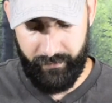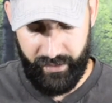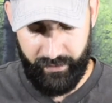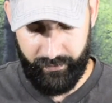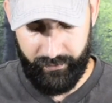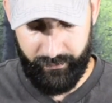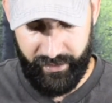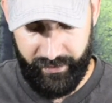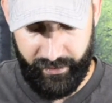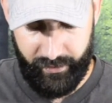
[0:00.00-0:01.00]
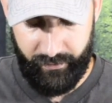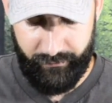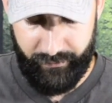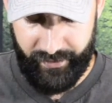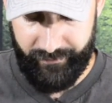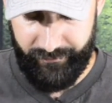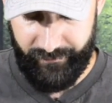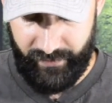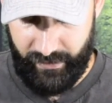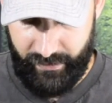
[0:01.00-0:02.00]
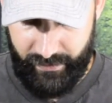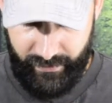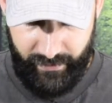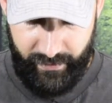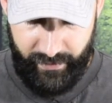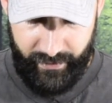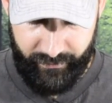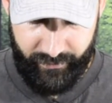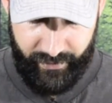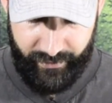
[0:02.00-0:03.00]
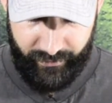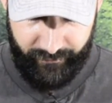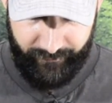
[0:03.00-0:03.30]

made it a little bit thicker, but it'll stretch.